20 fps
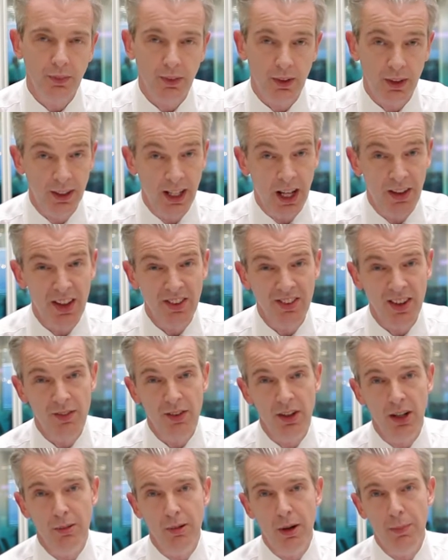Now, that's
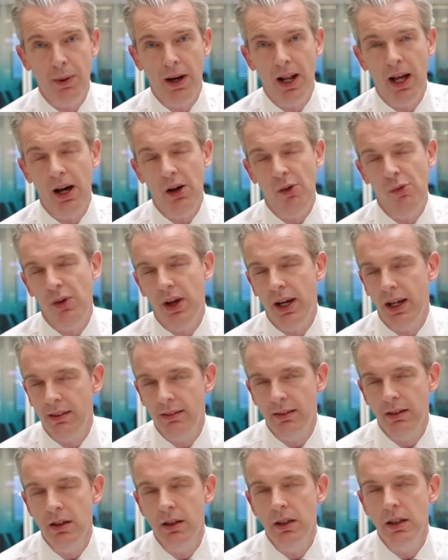having a ripple out
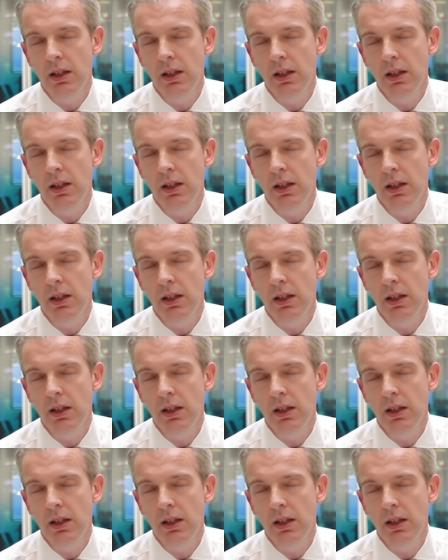effect